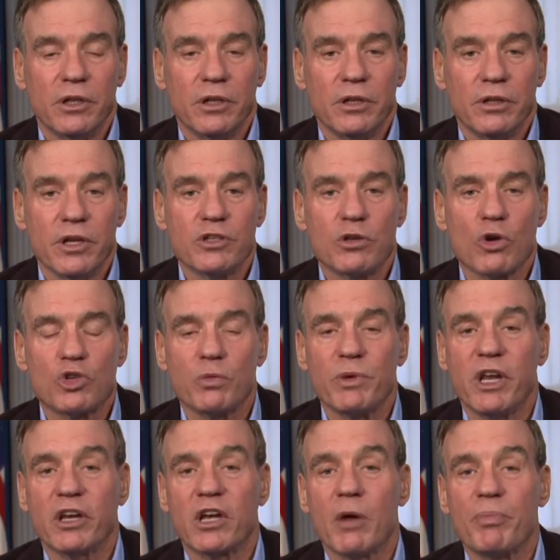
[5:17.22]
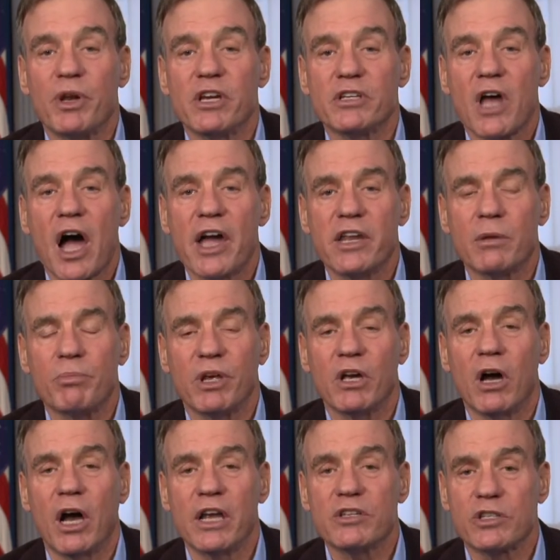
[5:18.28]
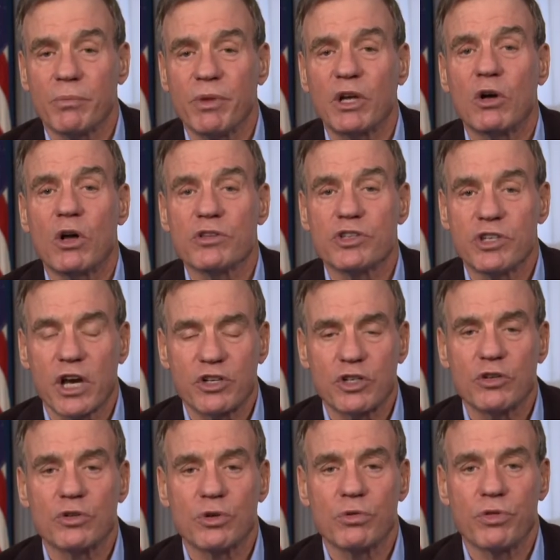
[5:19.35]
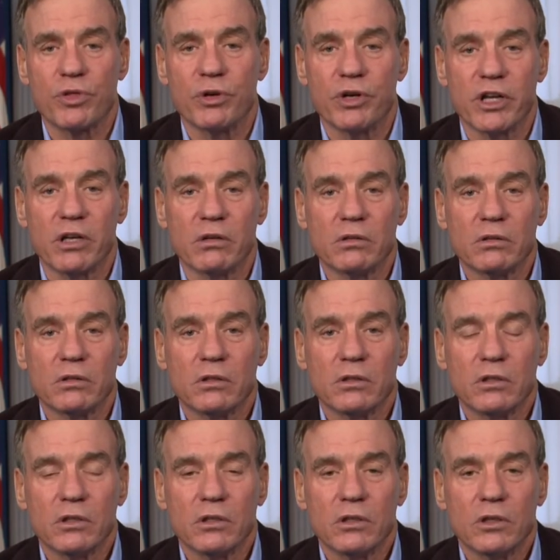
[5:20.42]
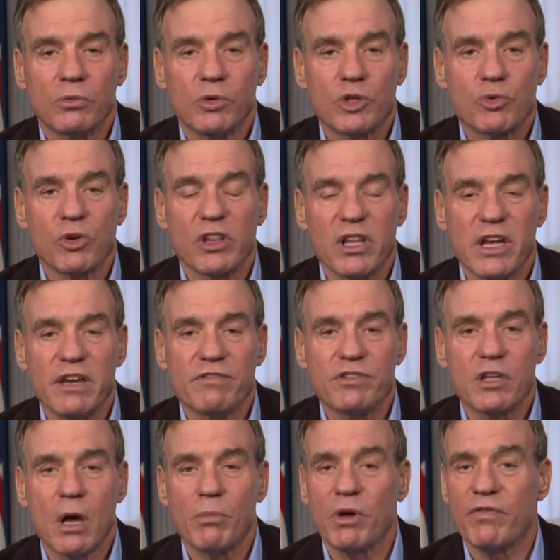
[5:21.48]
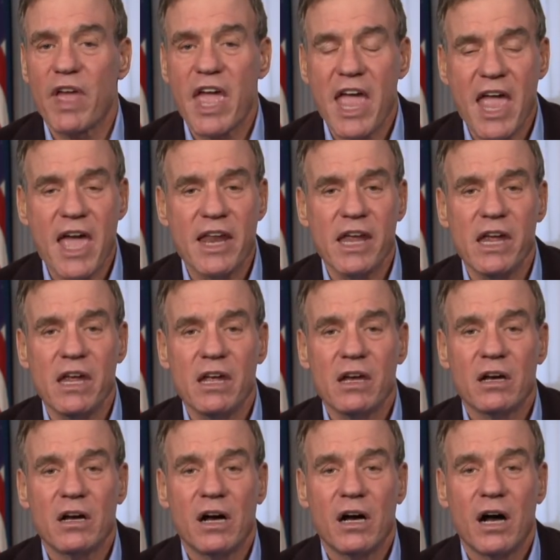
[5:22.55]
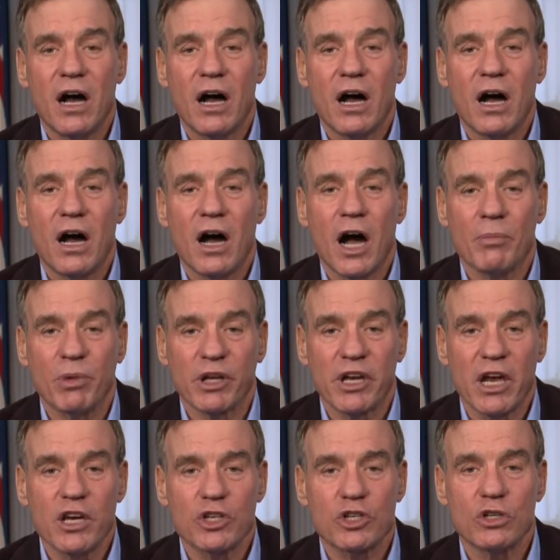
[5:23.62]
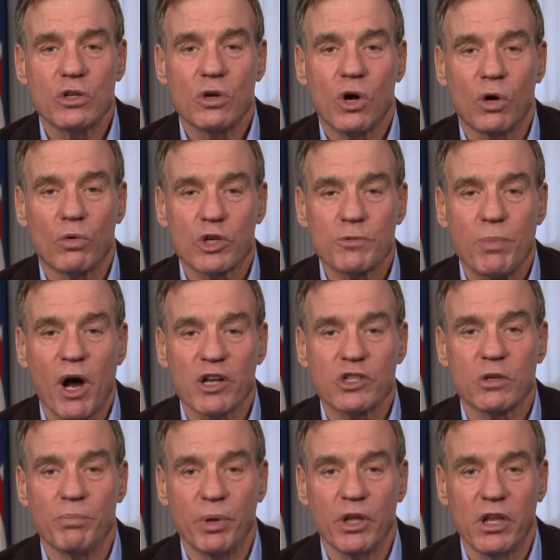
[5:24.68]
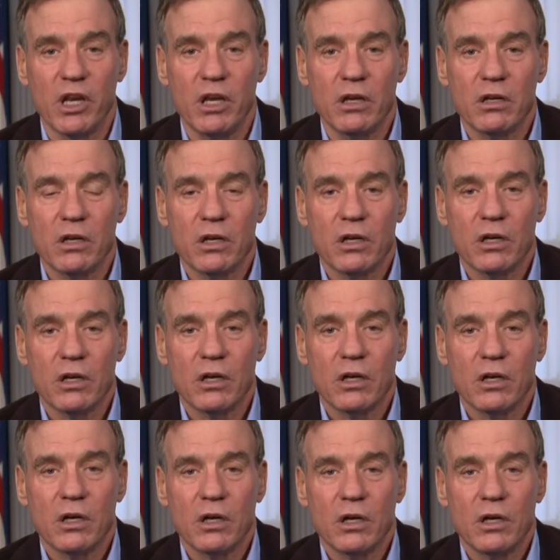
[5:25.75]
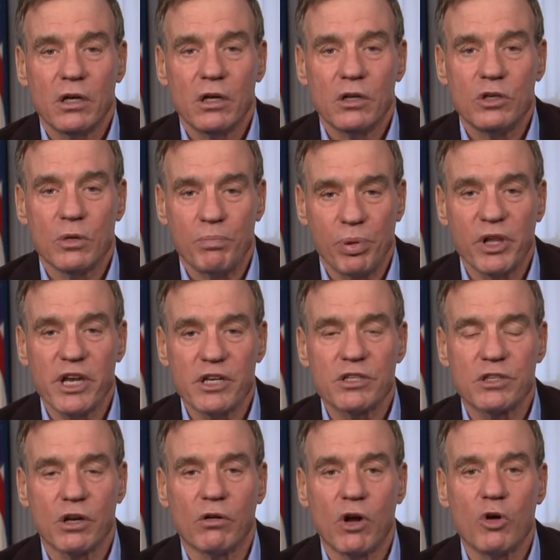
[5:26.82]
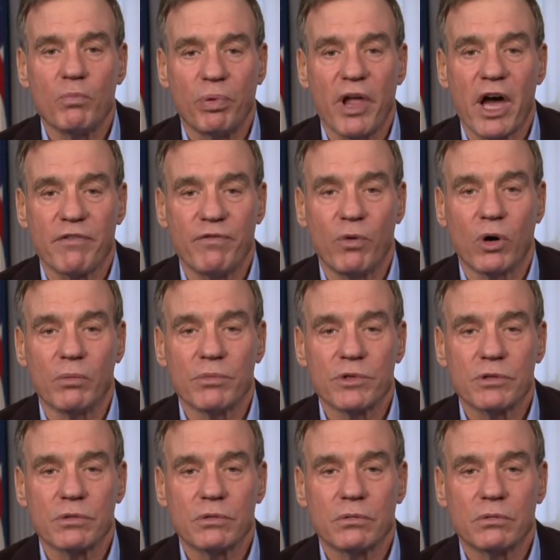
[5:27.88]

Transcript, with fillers: These social media companies hiding behind something called Section 230, which relieves them of any obligation or responsibility to police their own platforms.